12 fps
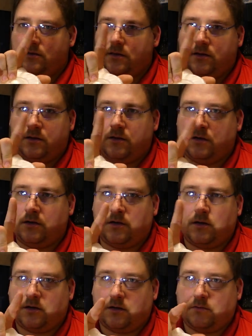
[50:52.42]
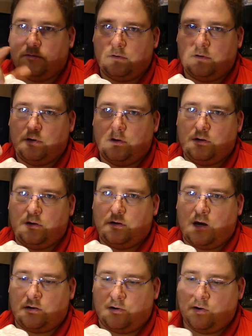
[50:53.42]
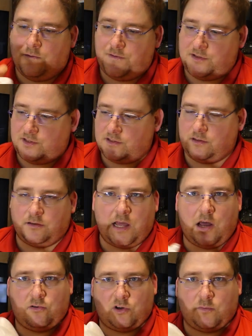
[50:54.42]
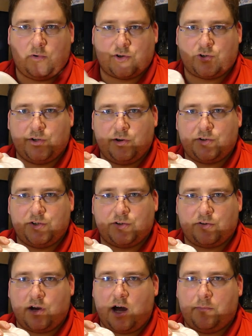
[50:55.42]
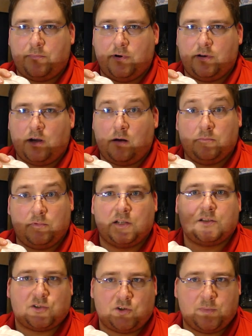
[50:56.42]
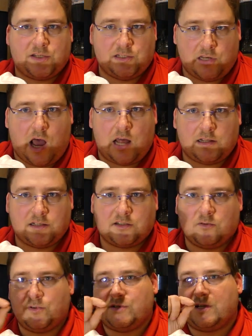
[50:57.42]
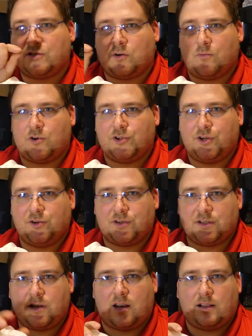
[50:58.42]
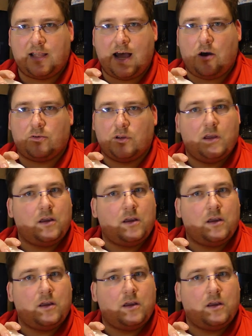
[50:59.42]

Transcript: No, no, no, no, no, no. I don't know if this is allowed commercial usage or not, but um, let's assume it's not. Let's assume it says commercial use is not allowed.